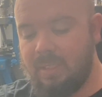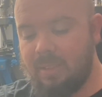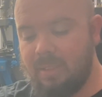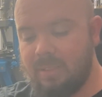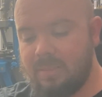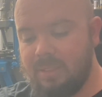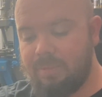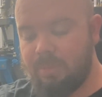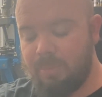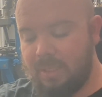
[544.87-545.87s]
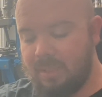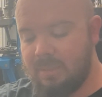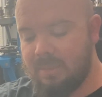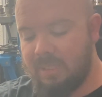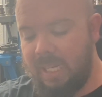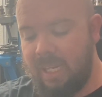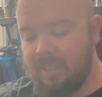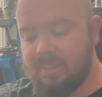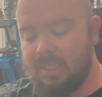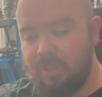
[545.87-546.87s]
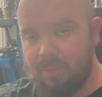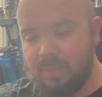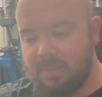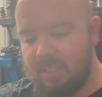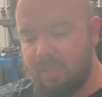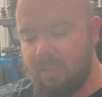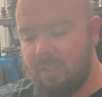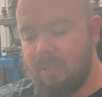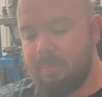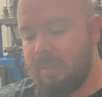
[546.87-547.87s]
There is different ways and cants that you can set it up,